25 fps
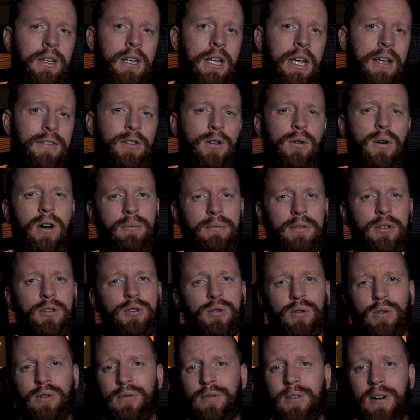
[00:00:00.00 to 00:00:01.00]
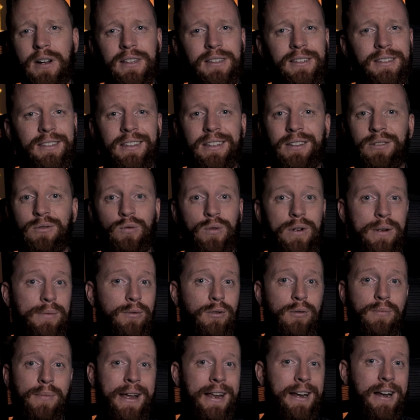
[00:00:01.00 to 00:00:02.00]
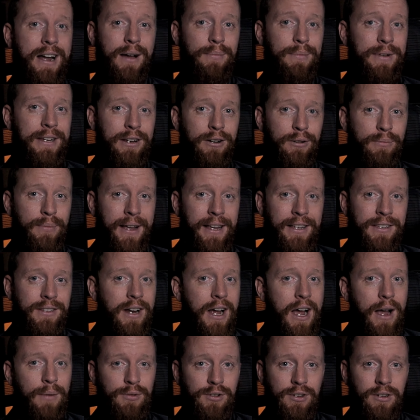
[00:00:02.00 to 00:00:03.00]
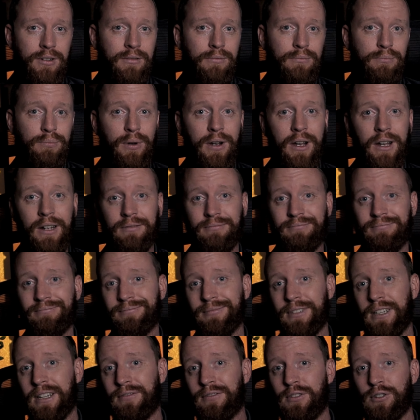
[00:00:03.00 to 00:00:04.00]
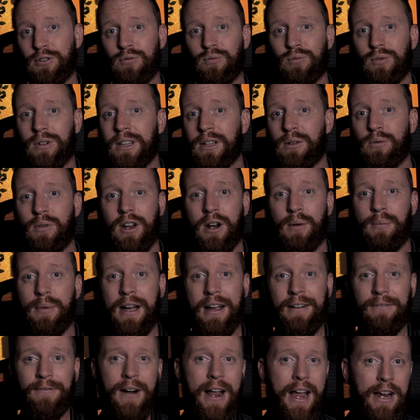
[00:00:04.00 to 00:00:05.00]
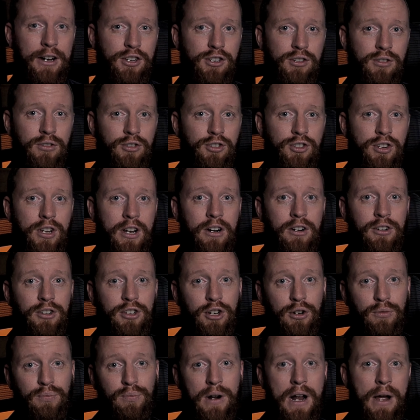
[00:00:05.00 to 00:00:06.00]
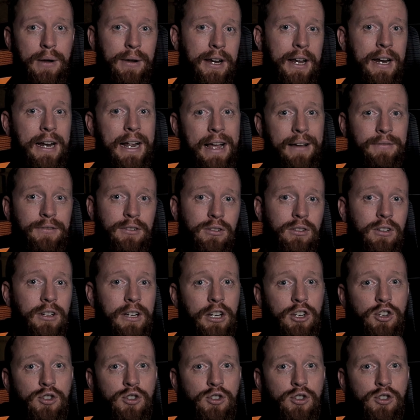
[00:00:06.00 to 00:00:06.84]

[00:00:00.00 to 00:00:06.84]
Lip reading: If you want mutual funds, then Webull may not be your best option, but if you really want to buy fractional shares, you're probably going to have to look at